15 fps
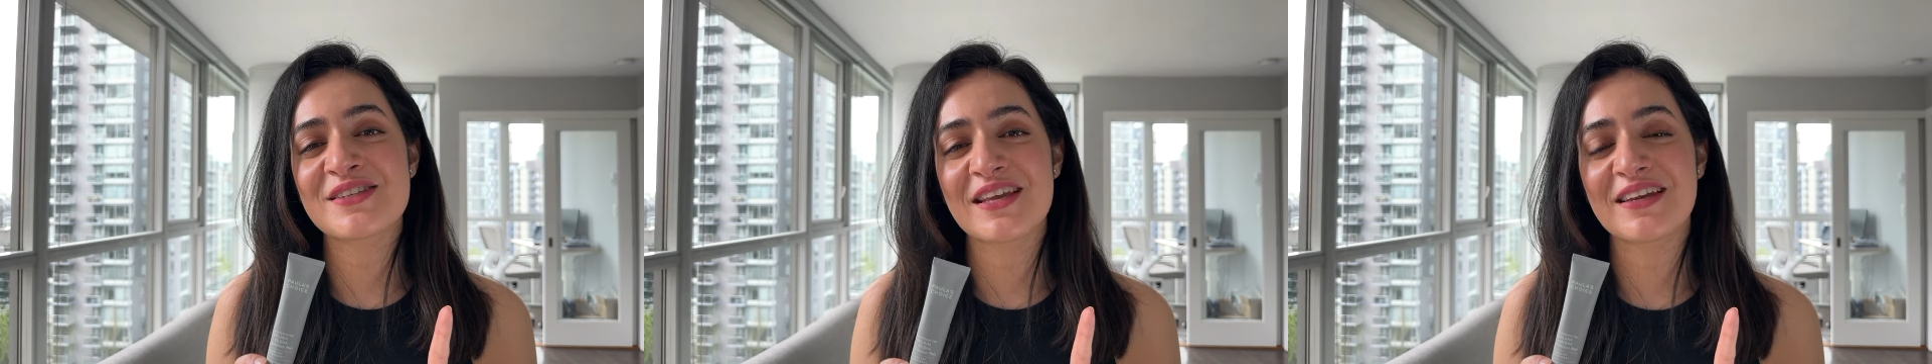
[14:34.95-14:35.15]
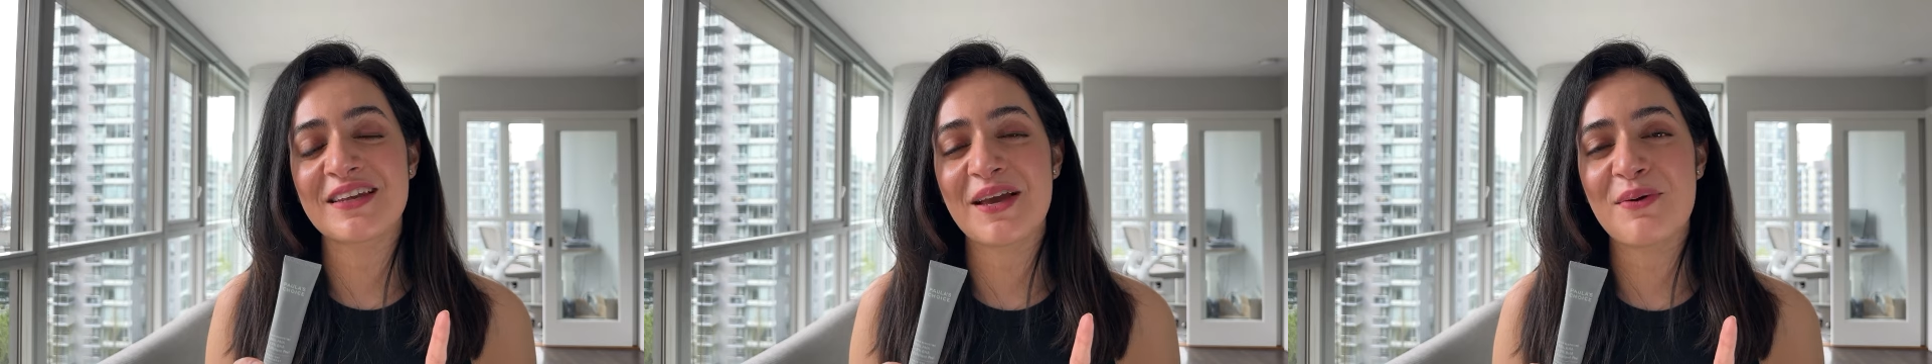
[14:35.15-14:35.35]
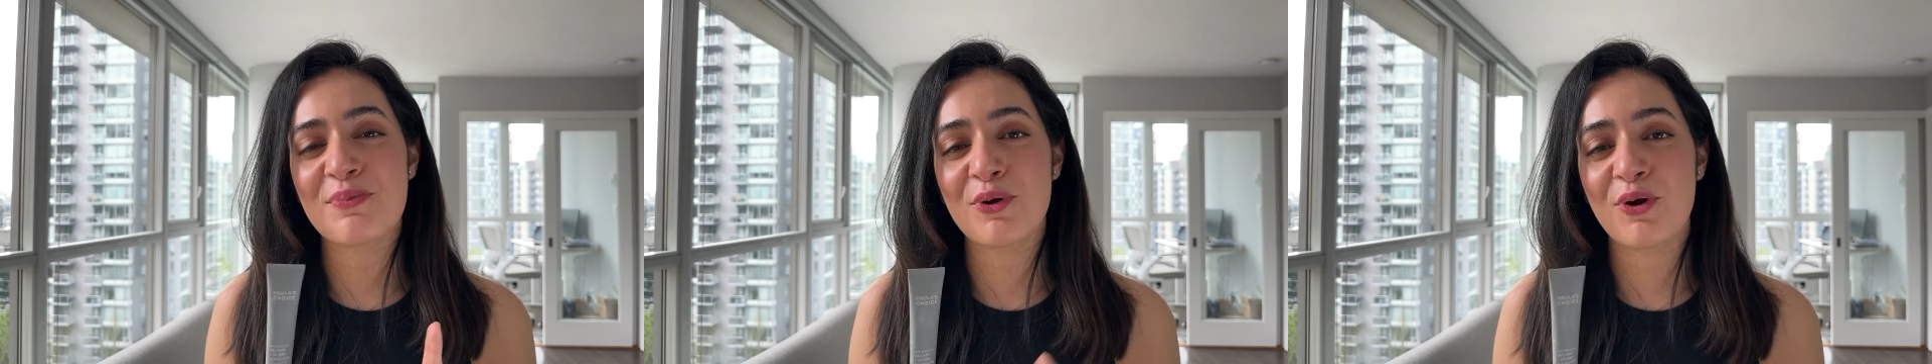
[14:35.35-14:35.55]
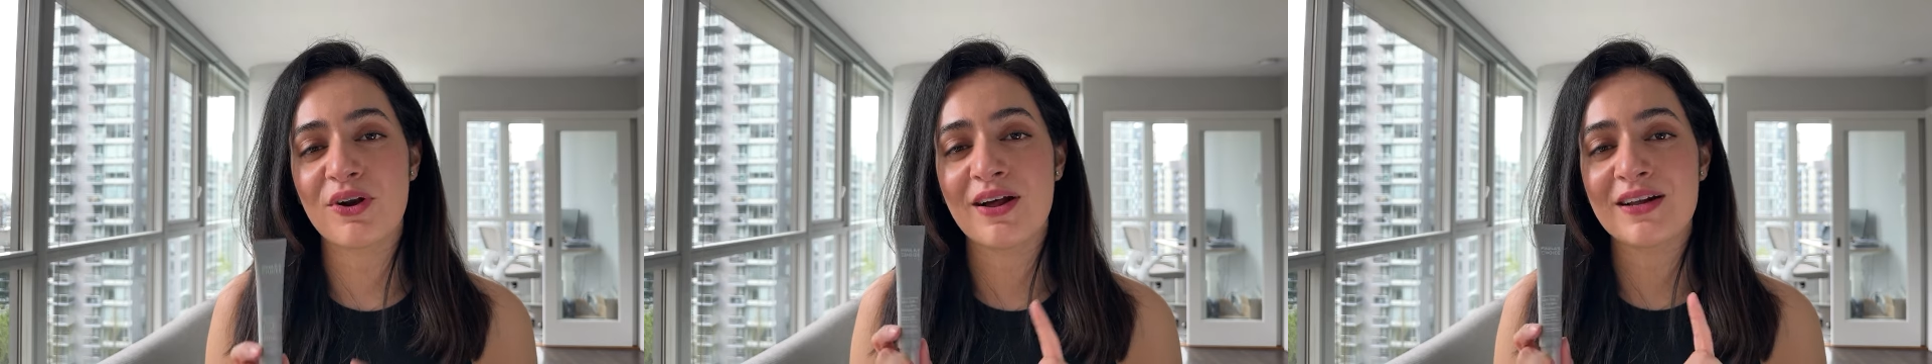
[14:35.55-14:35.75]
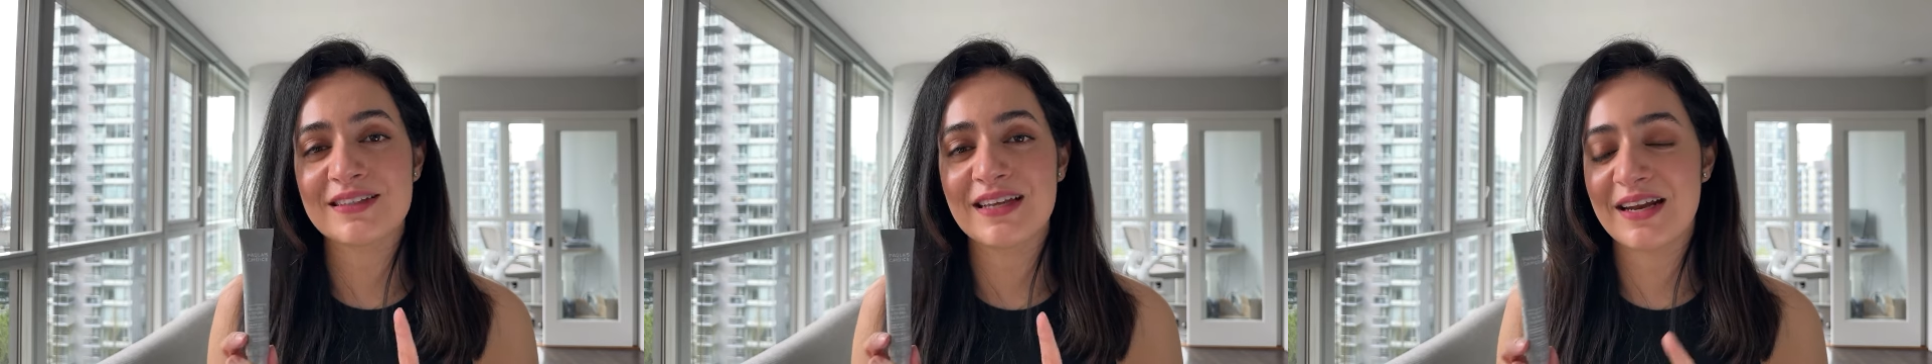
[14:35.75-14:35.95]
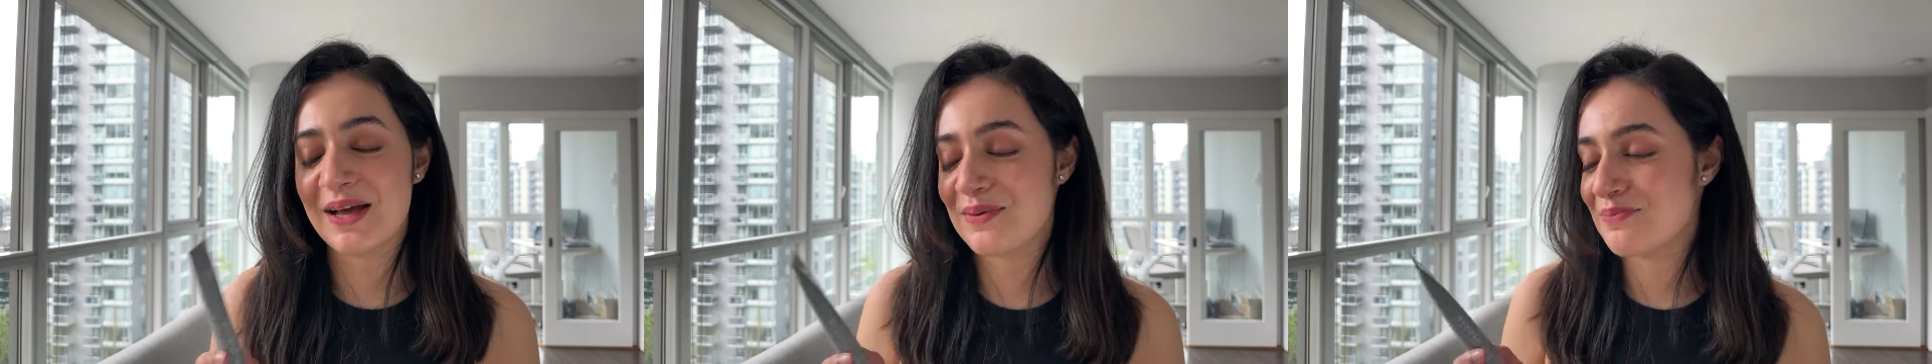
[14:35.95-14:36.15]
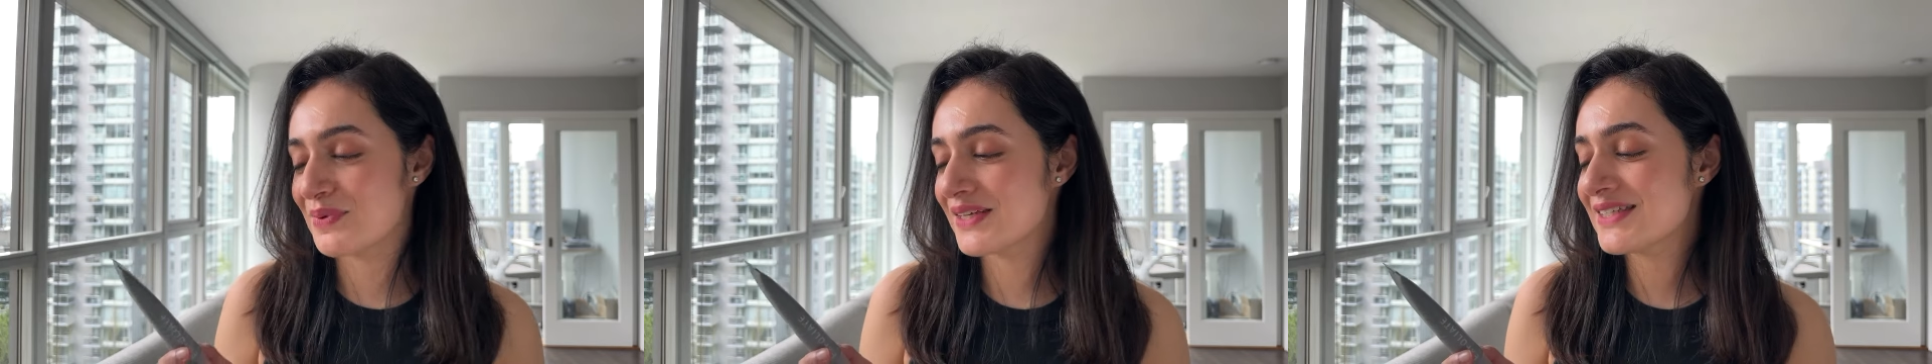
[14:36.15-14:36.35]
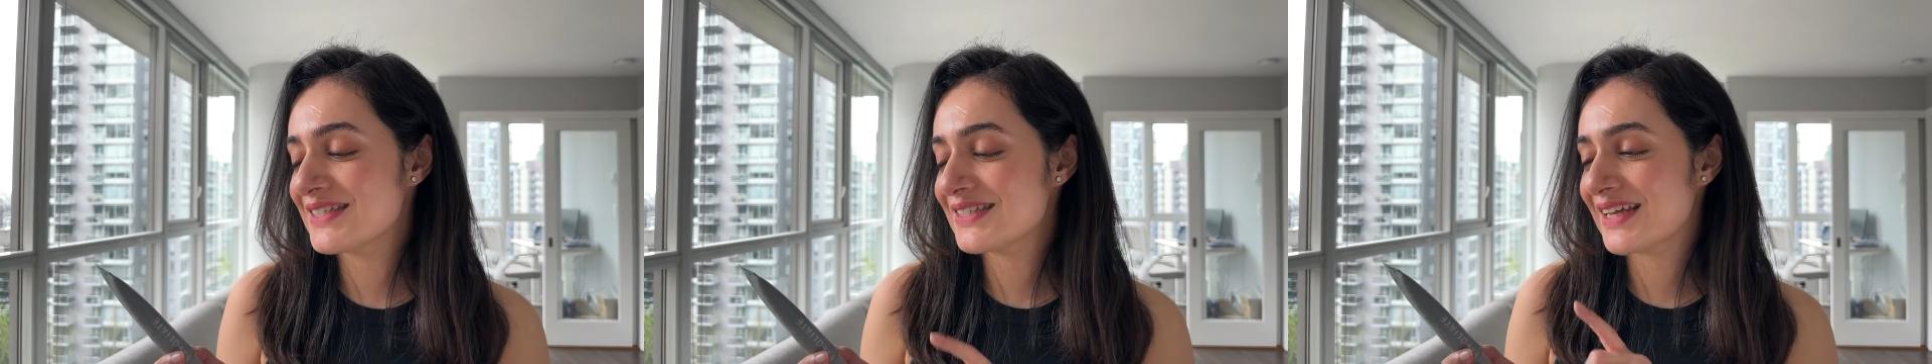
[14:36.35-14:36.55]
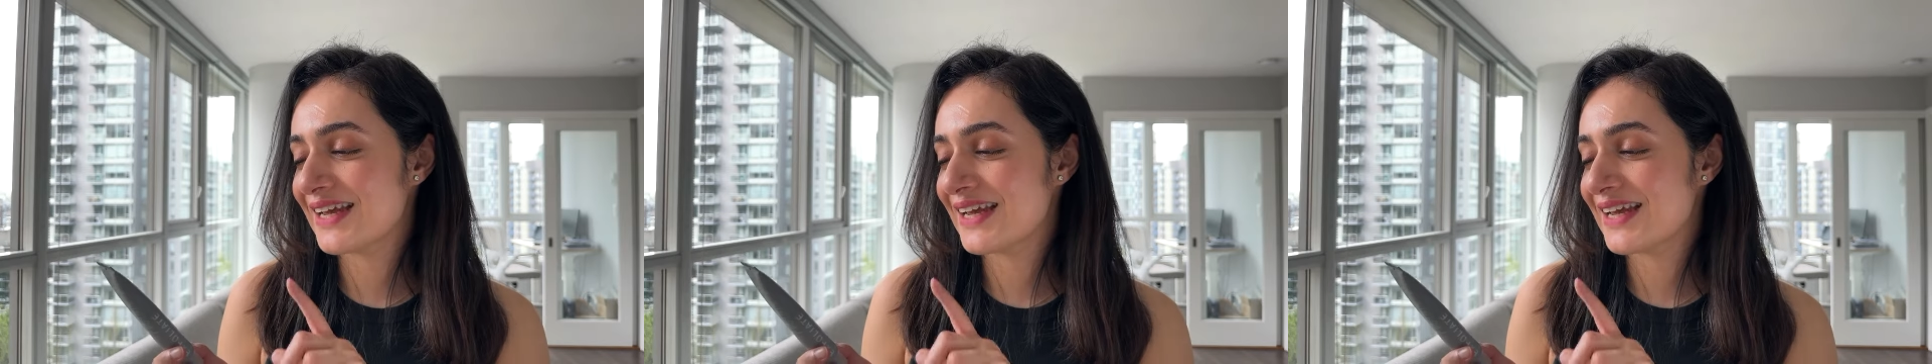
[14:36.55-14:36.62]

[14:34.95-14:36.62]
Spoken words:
skincare product that I missed.